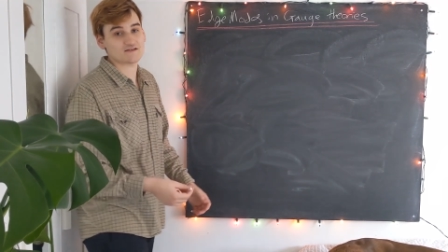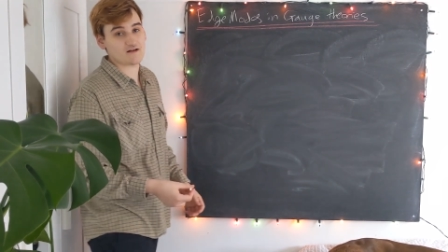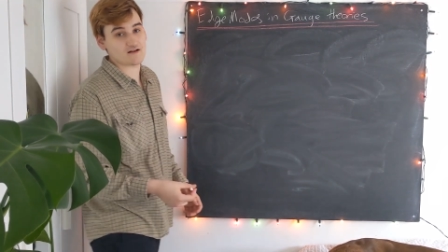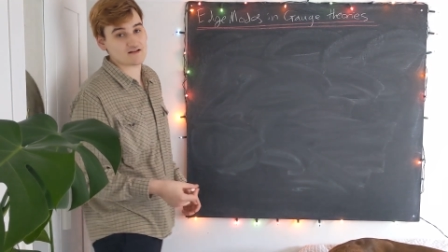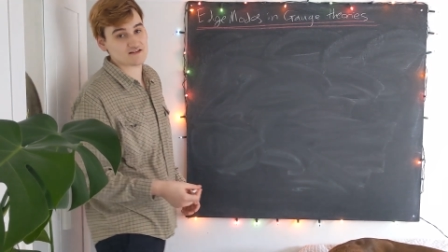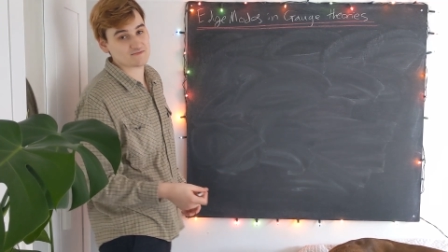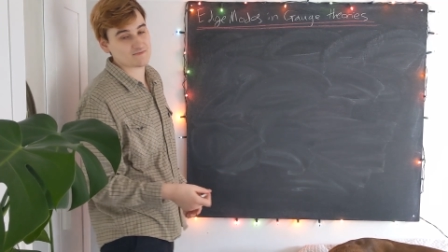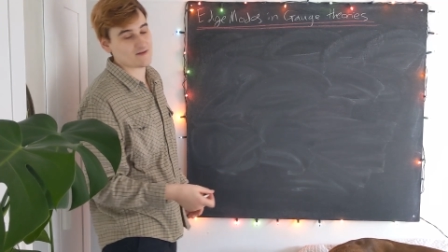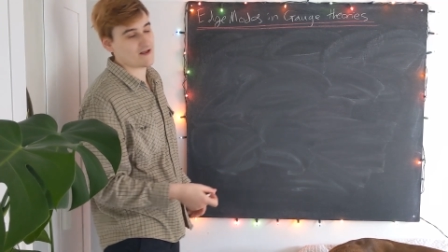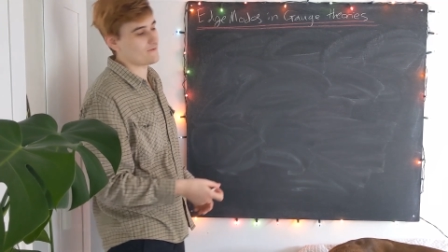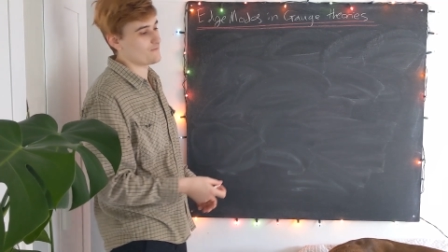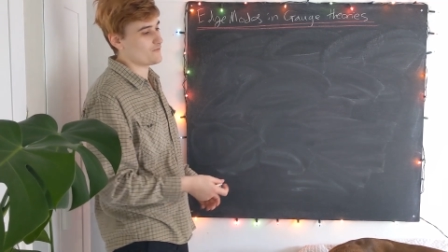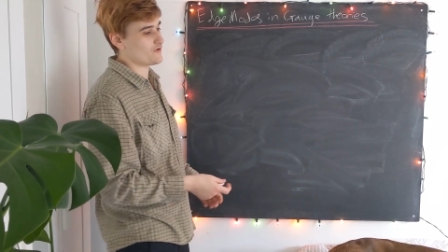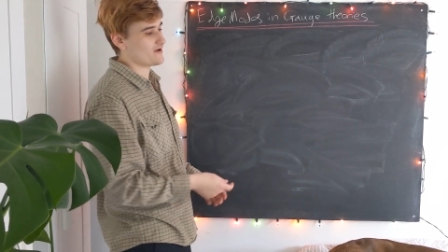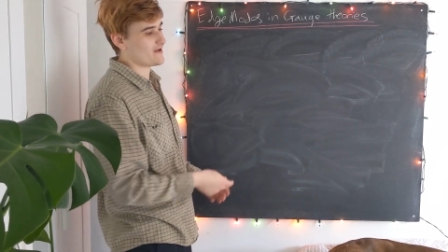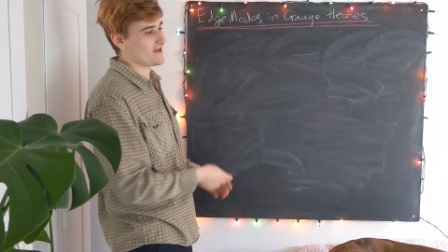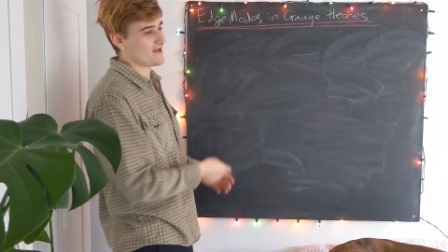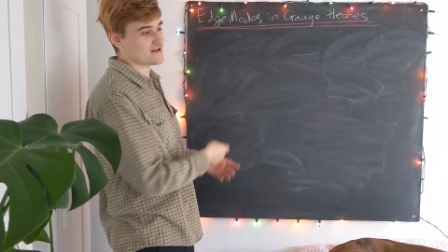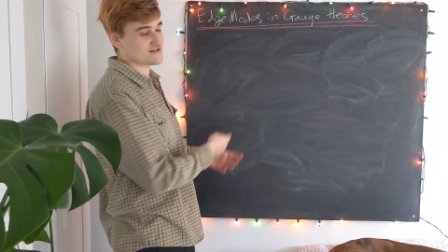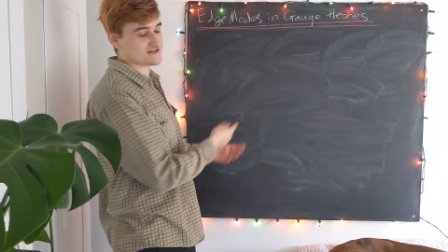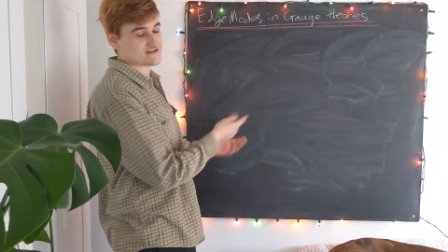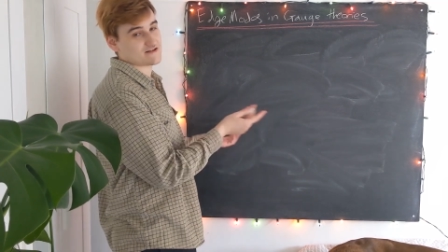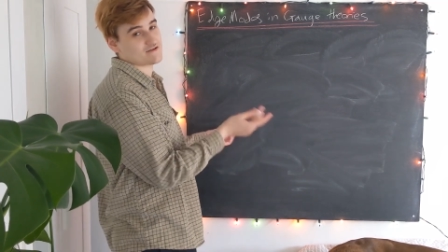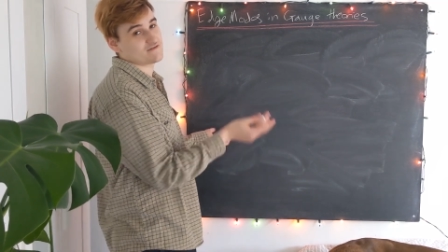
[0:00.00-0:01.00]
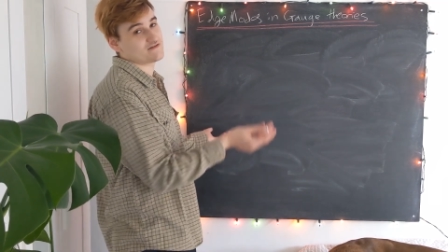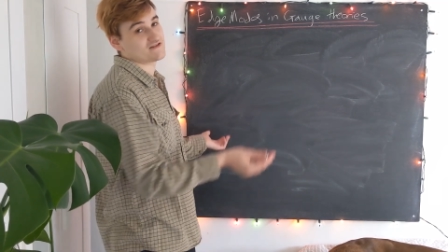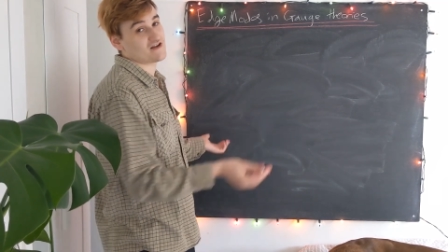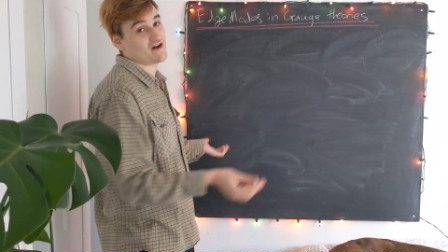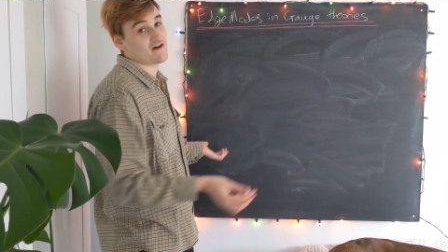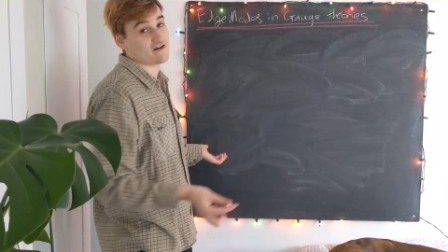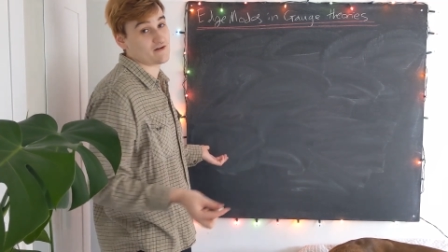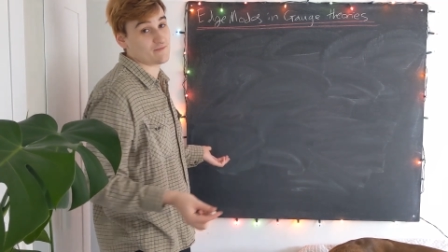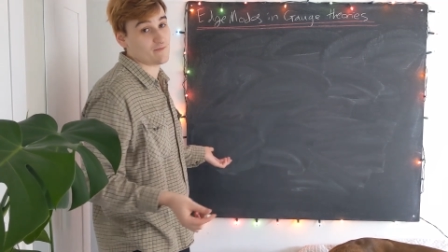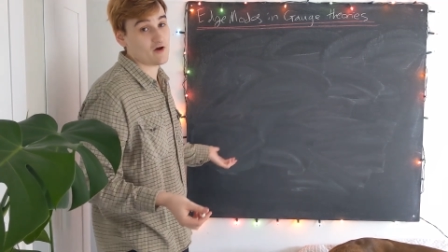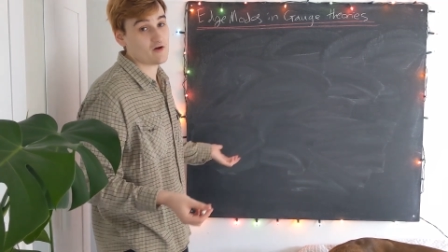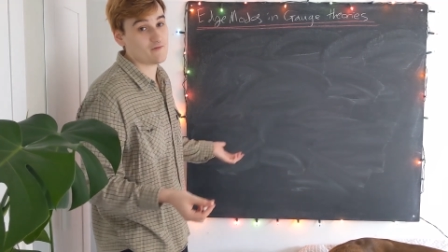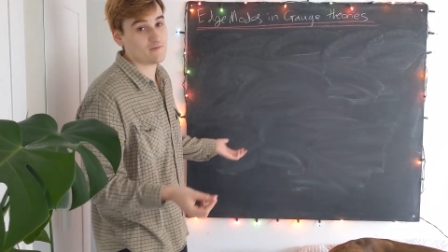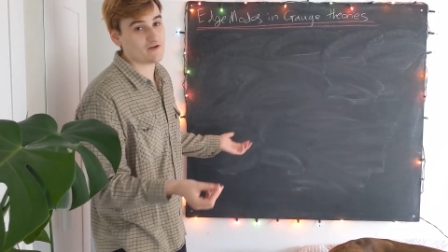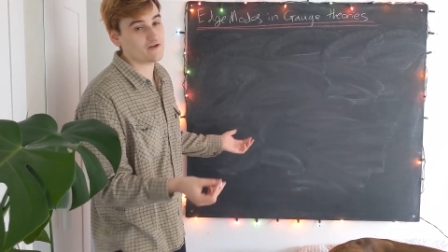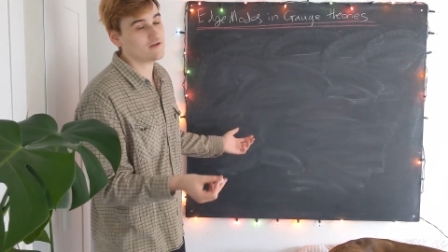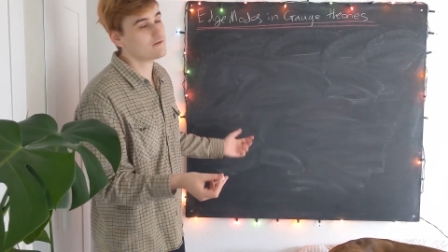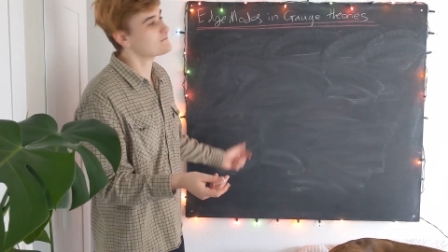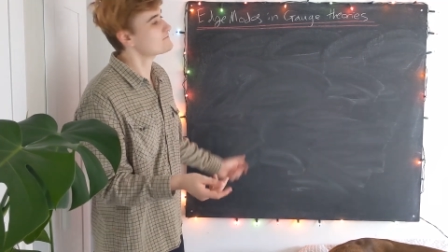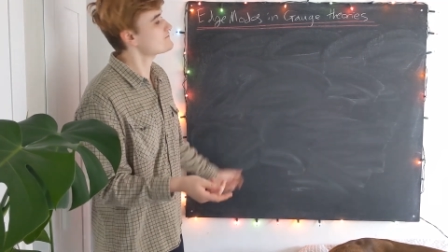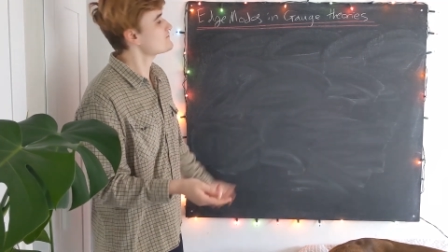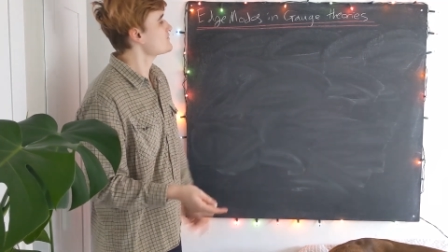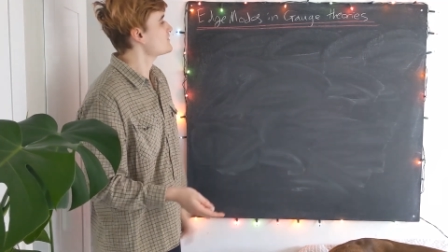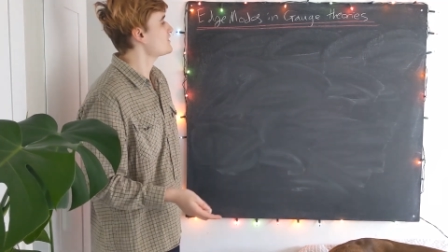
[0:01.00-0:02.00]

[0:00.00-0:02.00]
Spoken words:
I'll explain what gauge theories are in a moment.